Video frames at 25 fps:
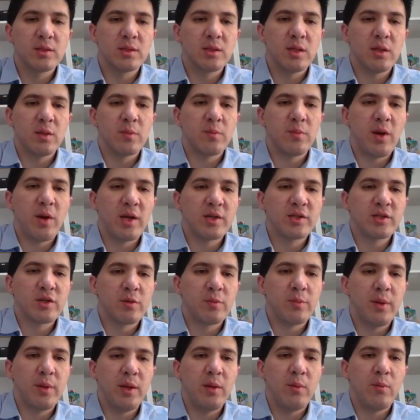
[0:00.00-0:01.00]
So the pressure
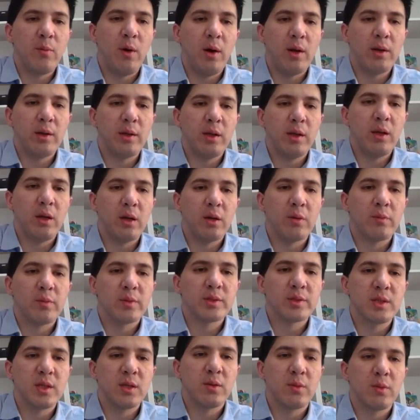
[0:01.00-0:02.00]
P1 here
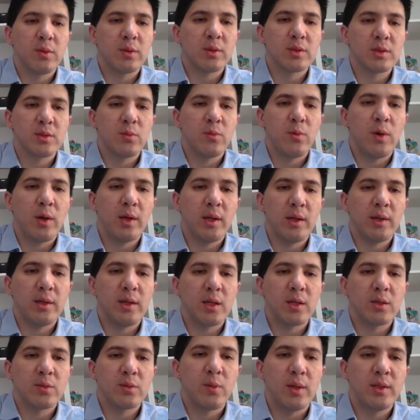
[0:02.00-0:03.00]
was equal to
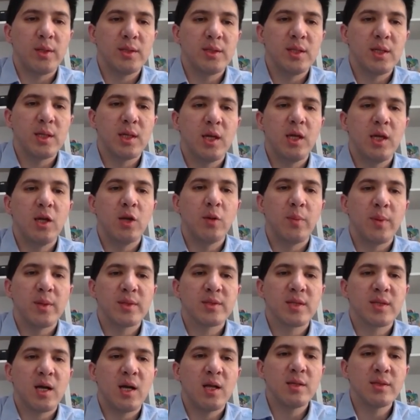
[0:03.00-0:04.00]
120
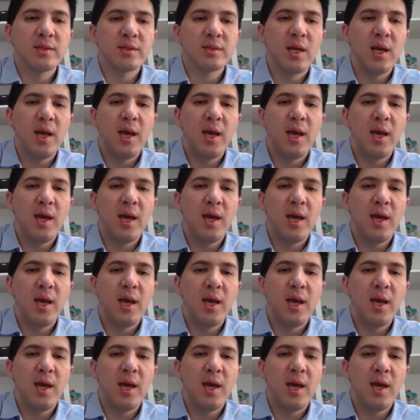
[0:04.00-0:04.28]
kilopascals,